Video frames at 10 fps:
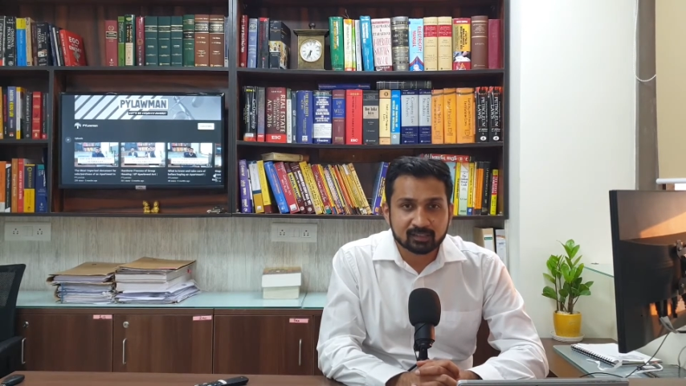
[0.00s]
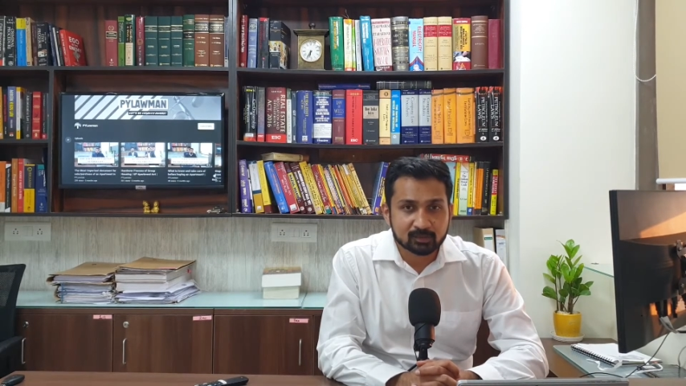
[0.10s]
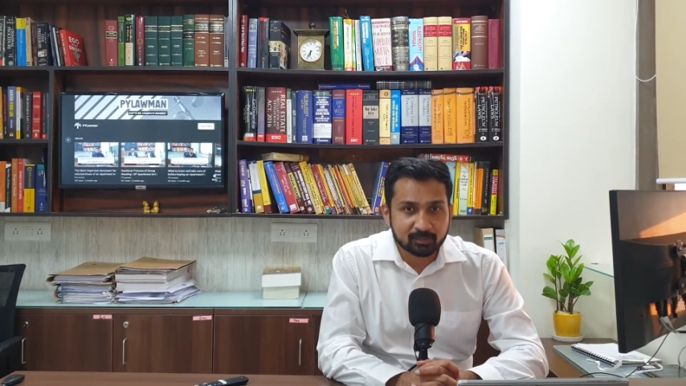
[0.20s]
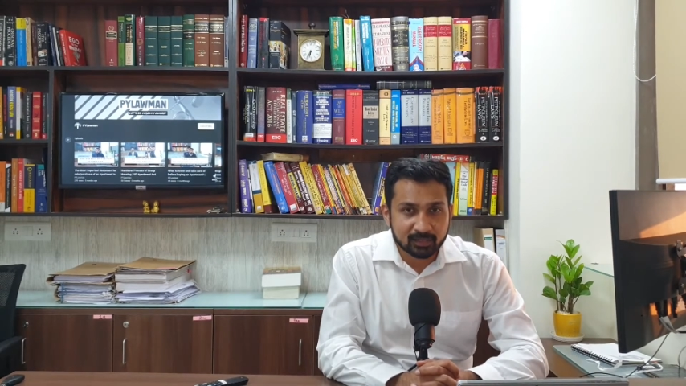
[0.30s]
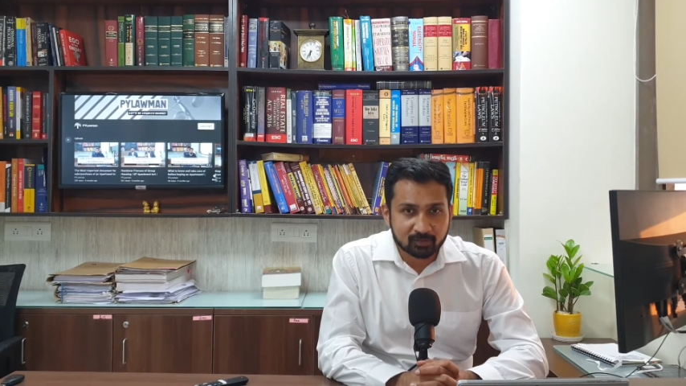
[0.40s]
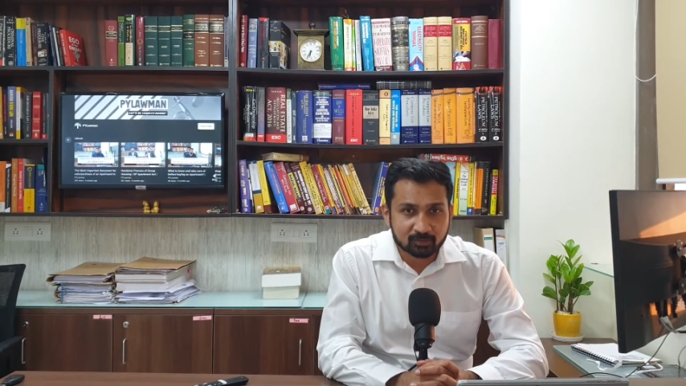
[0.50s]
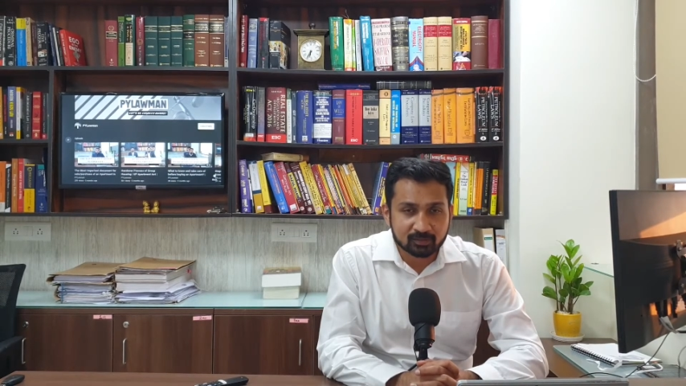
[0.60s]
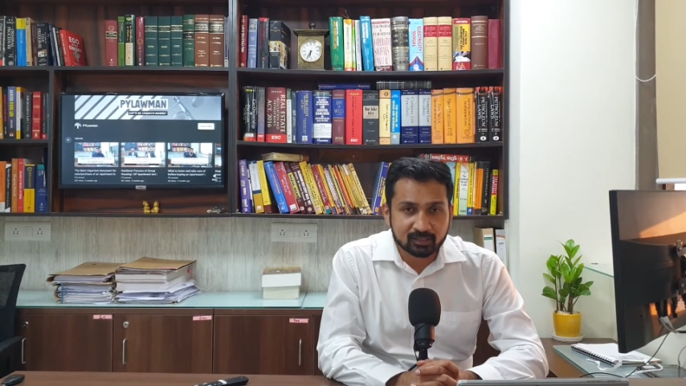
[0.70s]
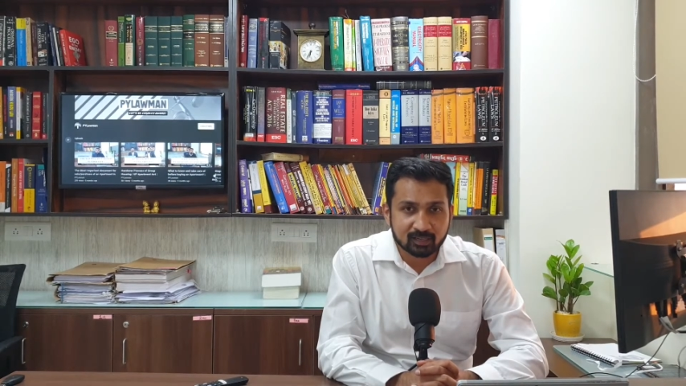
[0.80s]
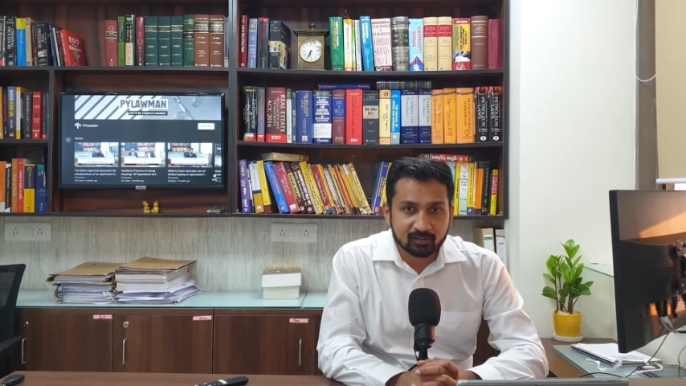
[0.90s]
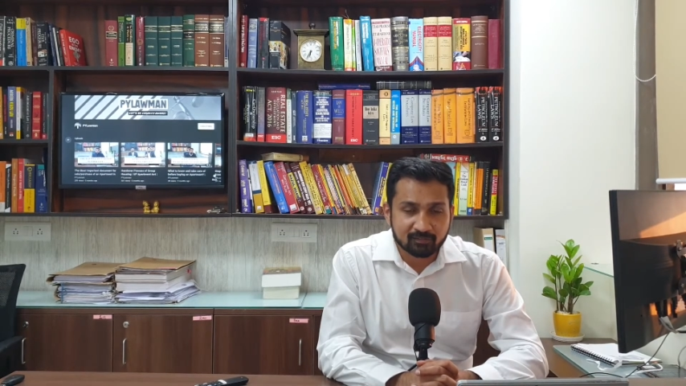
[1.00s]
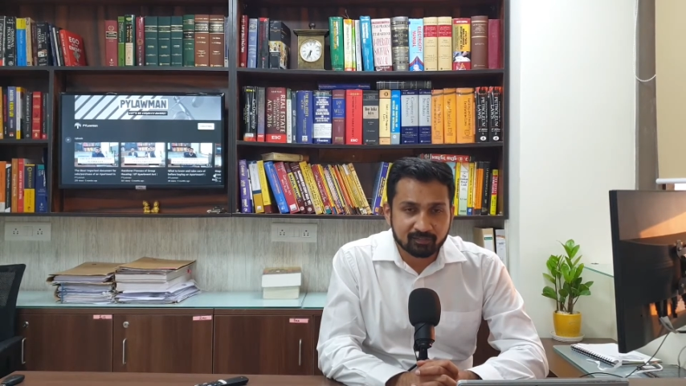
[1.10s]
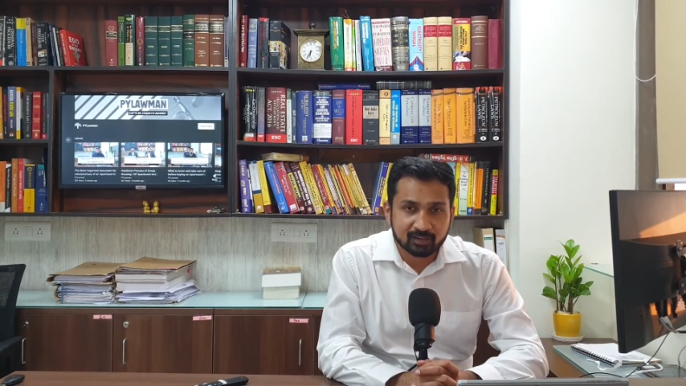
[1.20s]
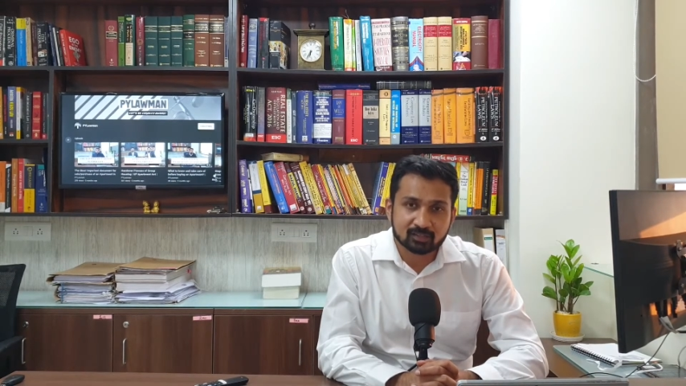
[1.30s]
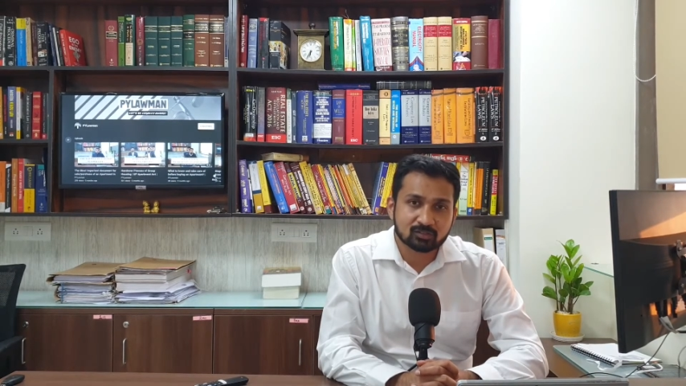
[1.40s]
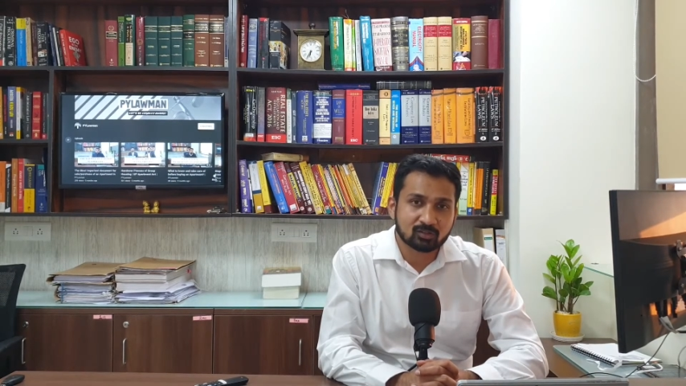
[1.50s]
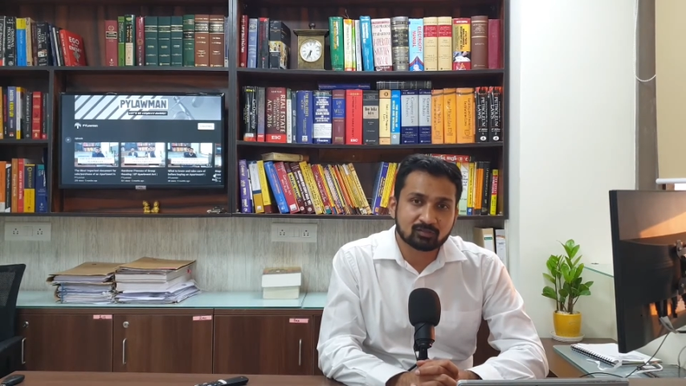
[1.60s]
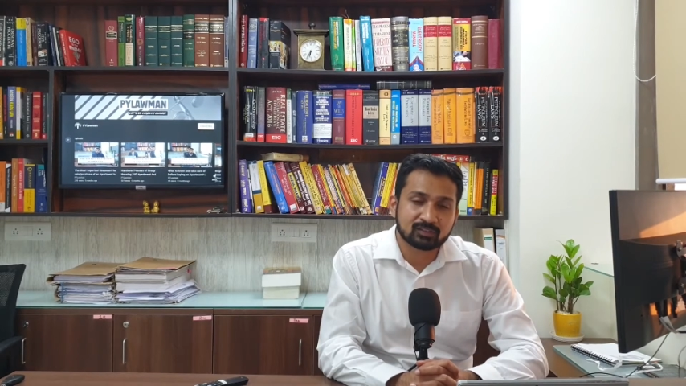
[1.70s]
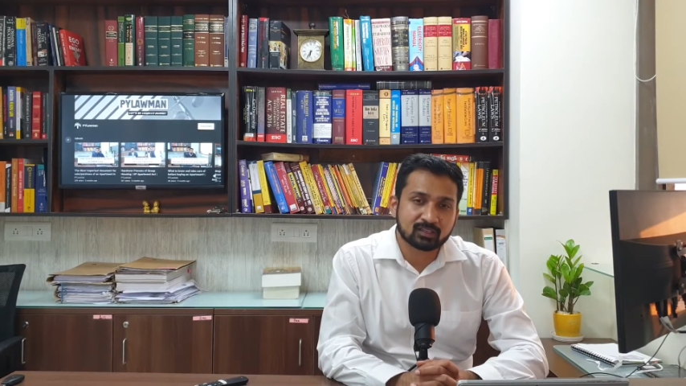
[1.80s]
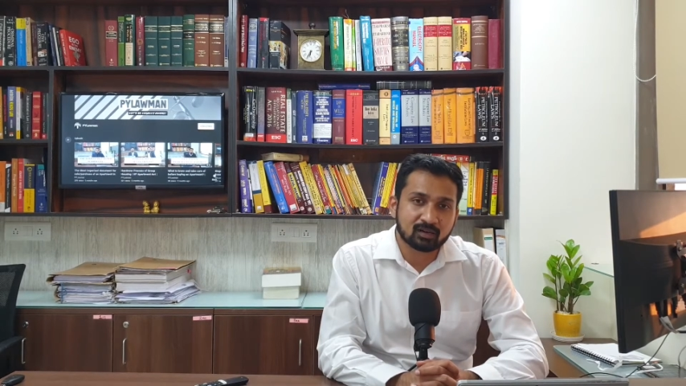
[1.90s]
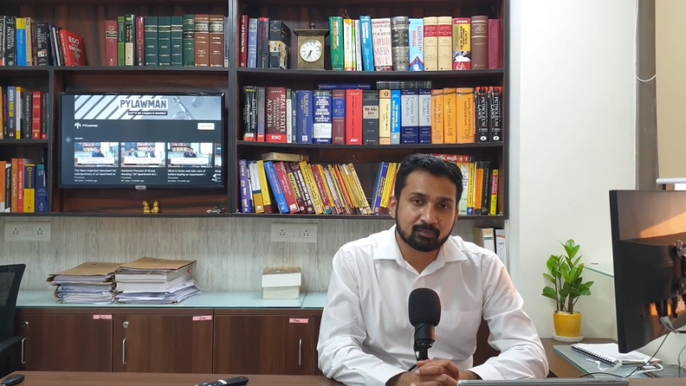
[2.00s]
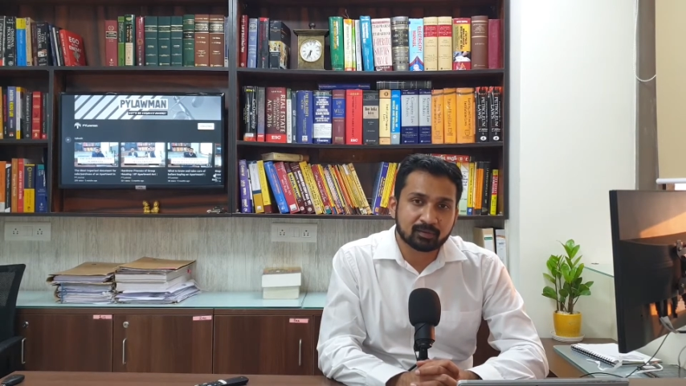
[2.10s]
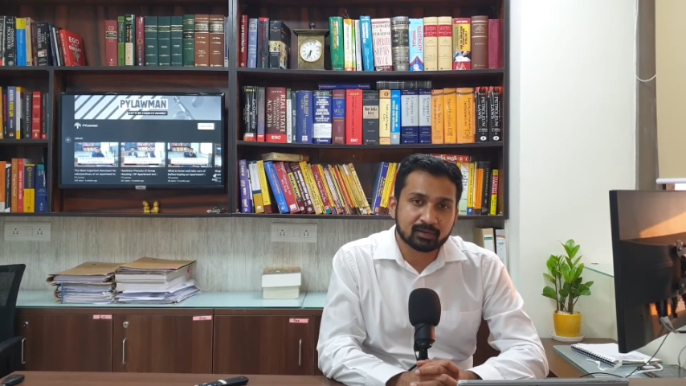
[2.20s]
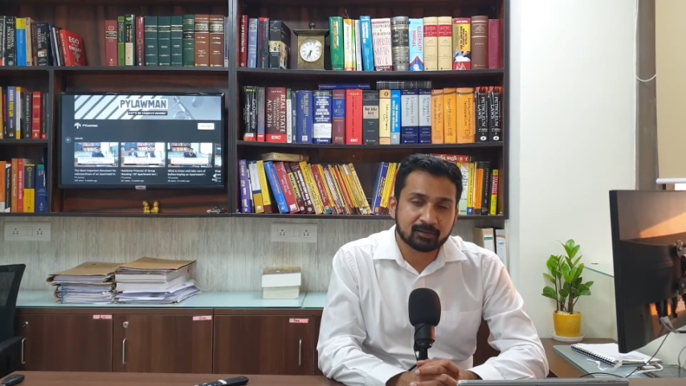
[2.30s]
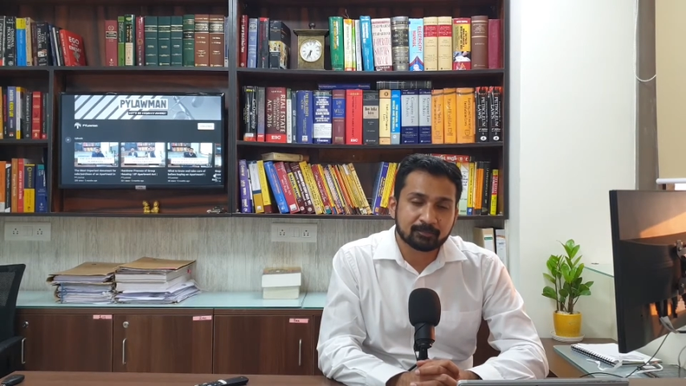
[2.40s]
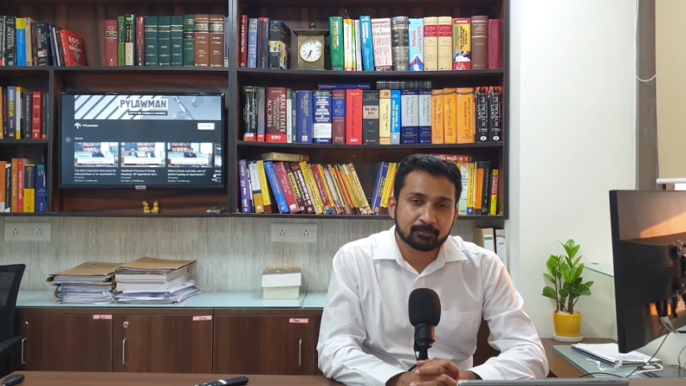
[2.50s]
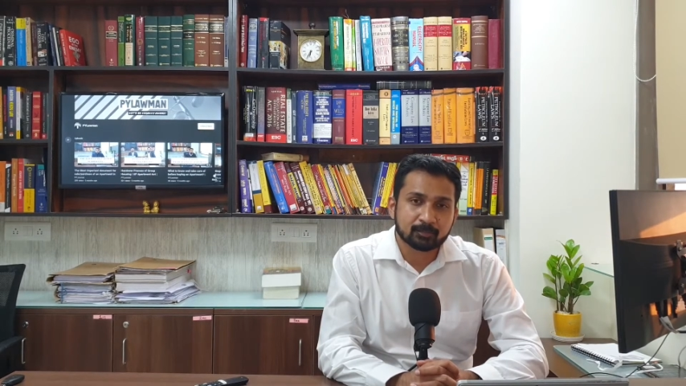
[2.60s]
respect to the affairs of the company.